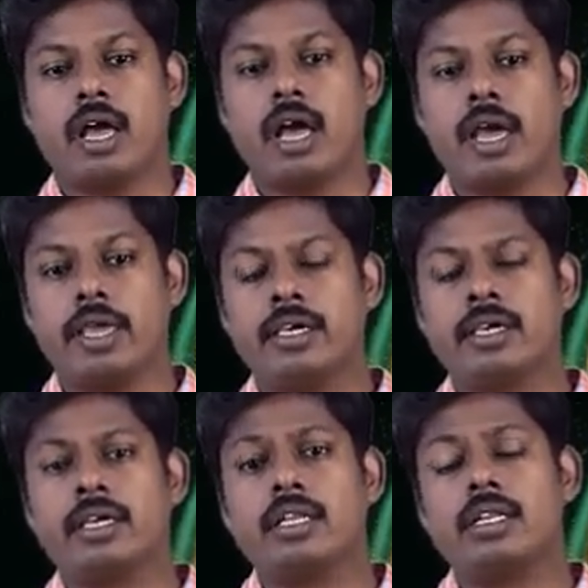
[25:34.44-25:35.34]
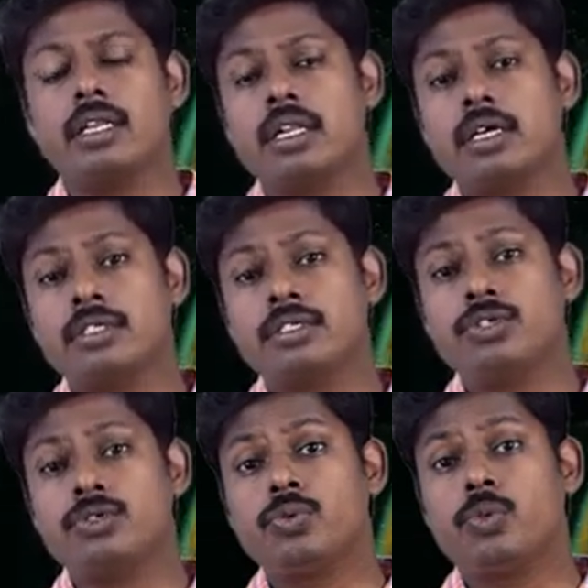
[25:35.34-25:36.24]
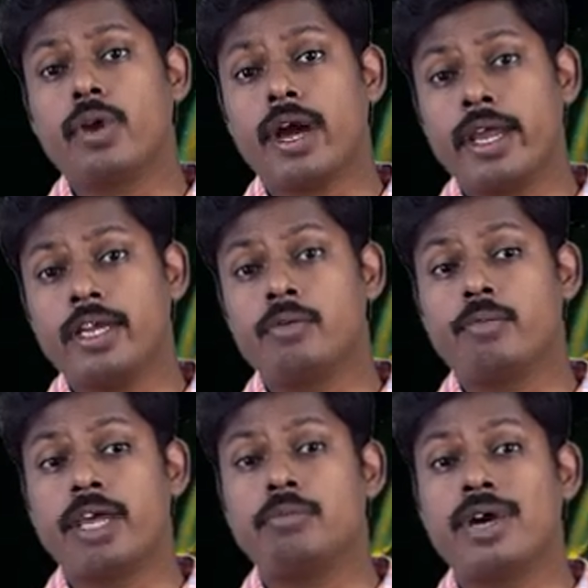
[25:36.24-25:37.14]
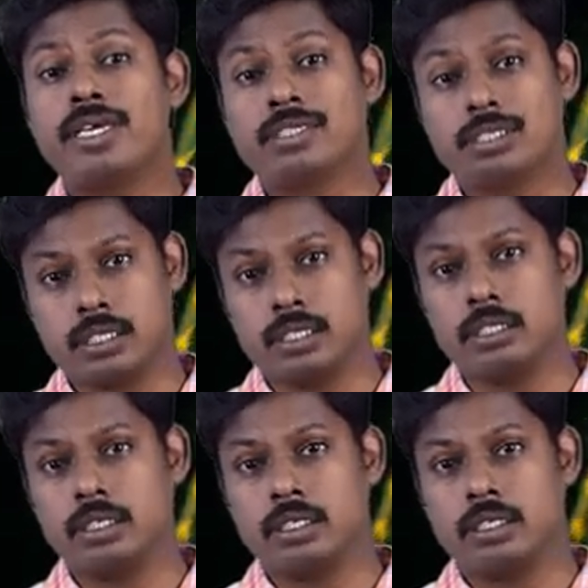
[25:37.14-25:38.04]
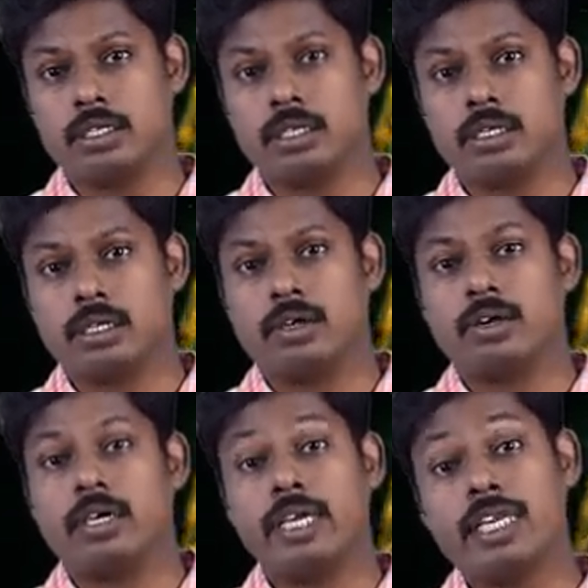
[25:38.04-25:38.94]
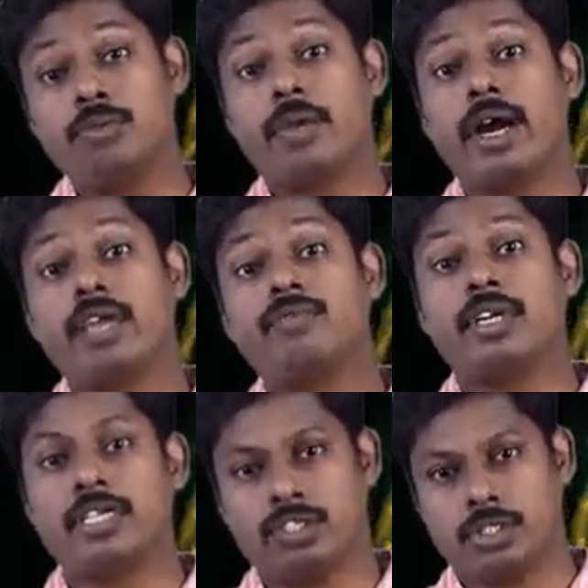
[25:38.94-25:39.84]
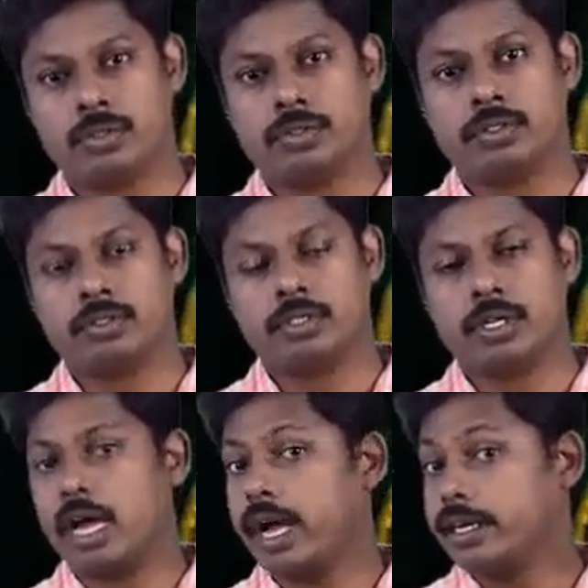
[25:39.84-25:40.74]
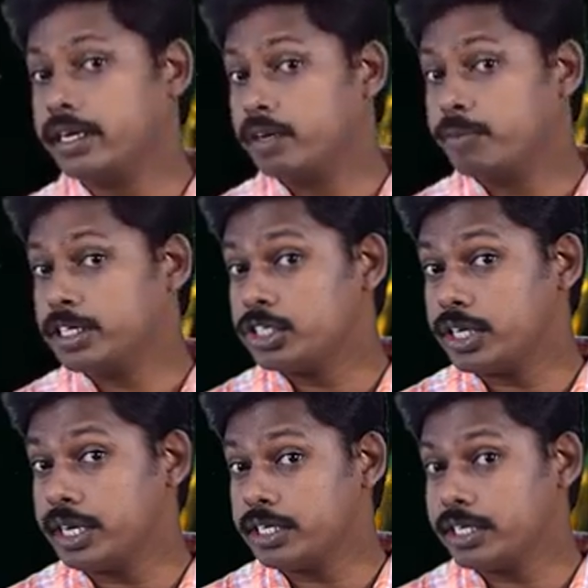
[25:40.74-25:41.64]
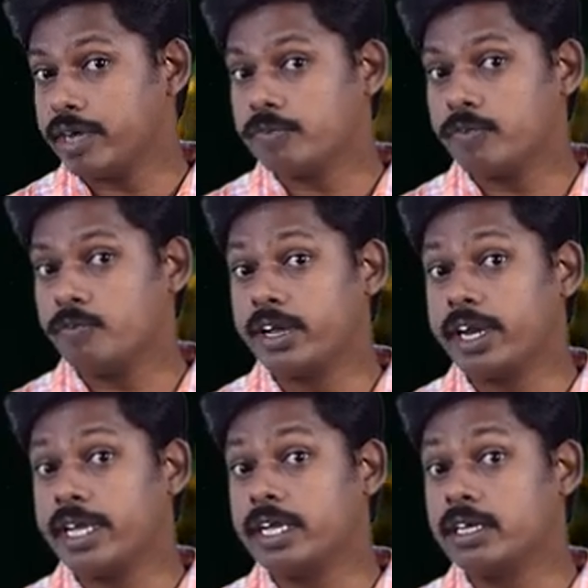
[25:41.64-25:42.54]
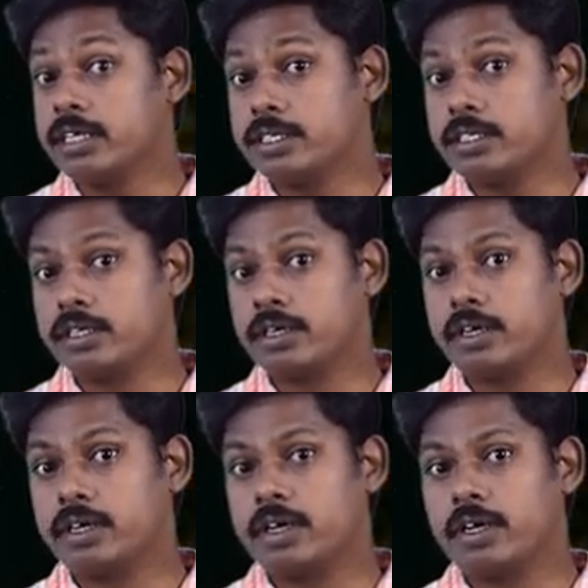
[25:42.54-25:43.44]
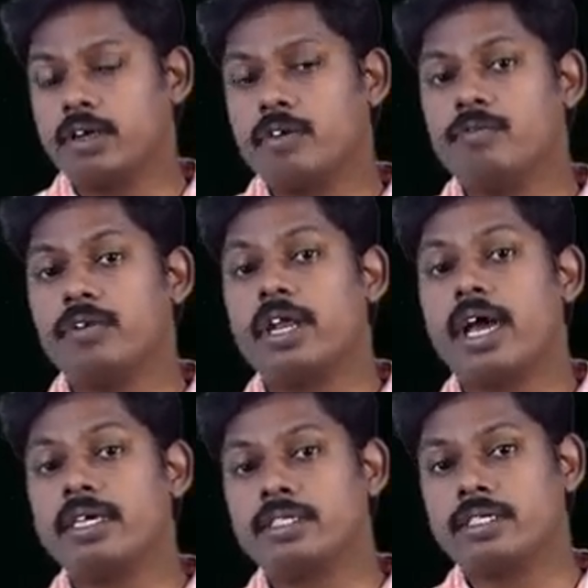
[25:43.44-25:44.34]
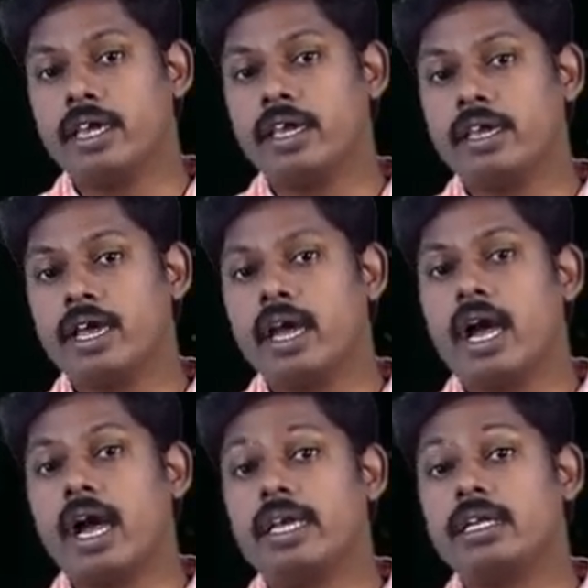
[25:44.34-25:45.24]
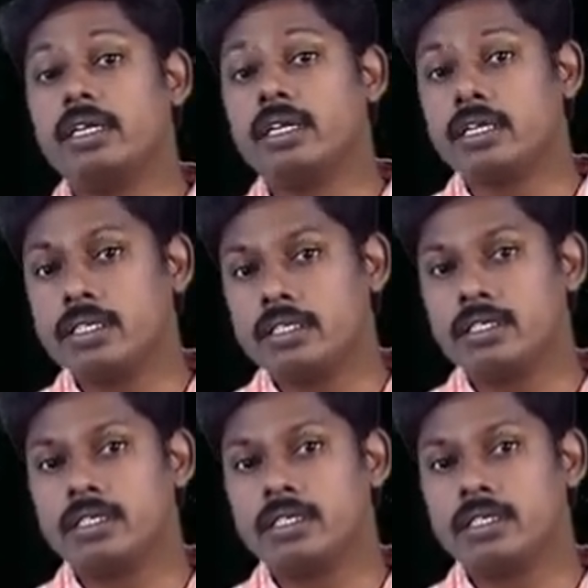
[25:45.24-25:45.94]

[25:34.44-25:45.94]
I learned to ride my bicycle in my village. I did not mention any time. When I learned, when I say I learned